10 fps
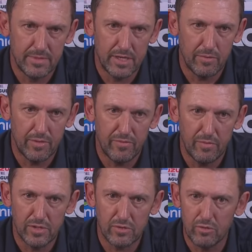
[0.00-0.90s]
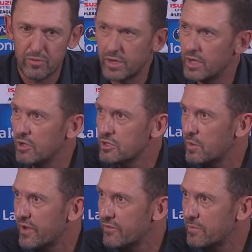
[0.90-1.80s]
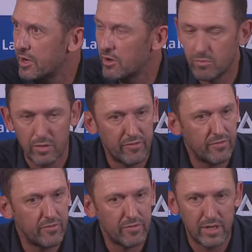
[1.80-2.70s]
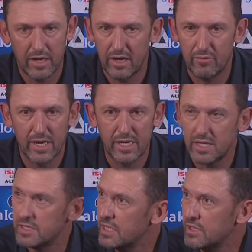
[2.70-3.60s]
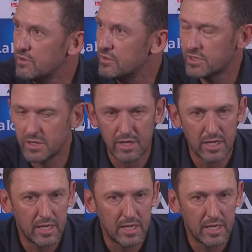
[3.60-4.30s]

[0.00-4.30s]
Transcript: we scored three goals away from home. Our run continues.